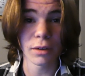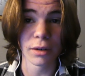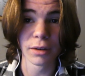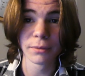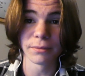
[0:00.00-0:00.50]

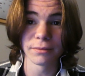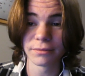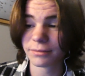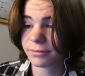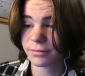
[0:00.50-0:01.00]
Um,
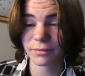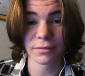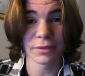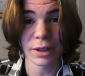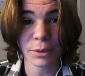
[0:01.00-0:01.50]

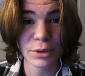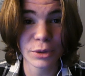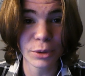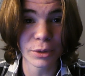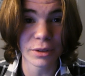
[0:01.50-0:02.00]
that was
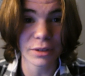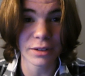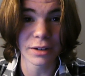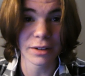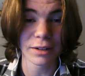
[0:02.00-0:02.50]
cool.
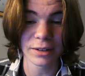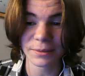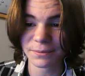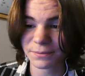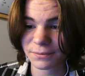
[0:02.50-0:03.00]

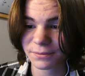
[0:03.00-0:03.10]
Um.